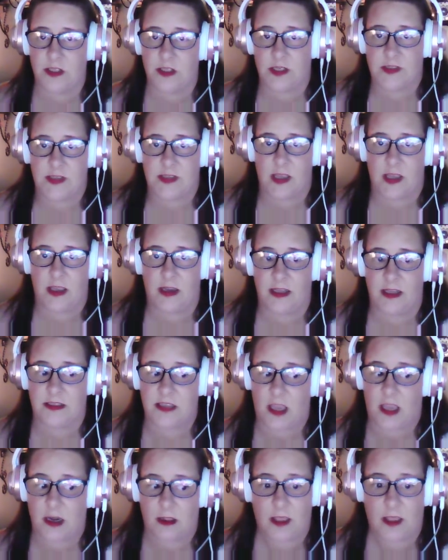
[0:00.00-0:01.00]
and I just said
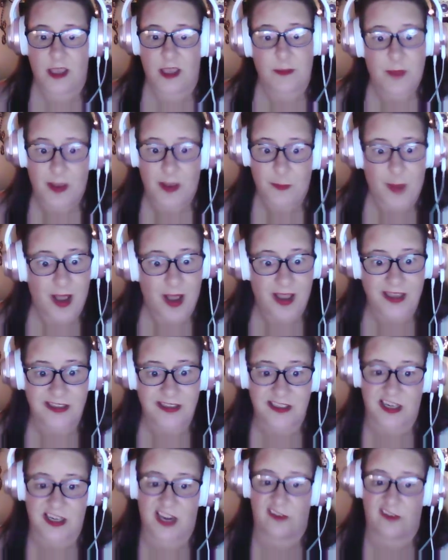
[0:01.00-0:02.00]
it's kind of like my
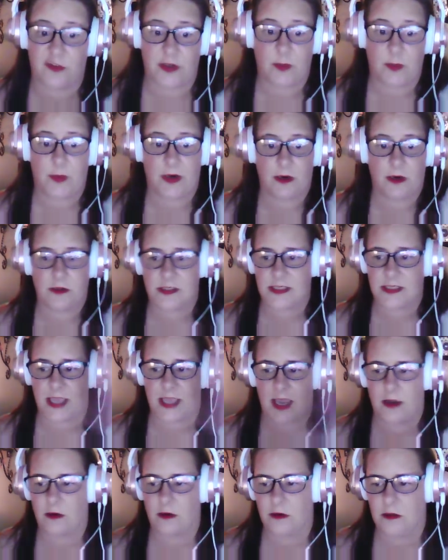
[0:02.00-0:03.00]
mind and everywhere and
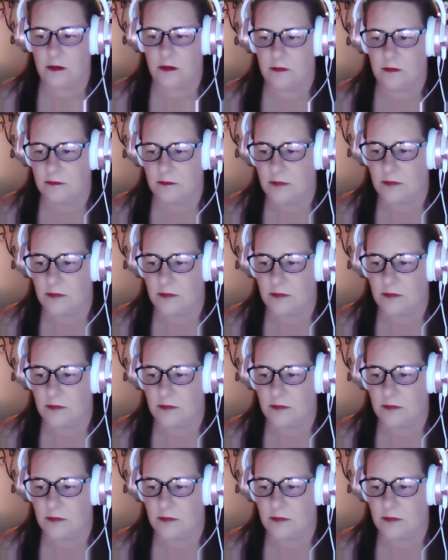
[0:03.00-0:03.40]
scattered.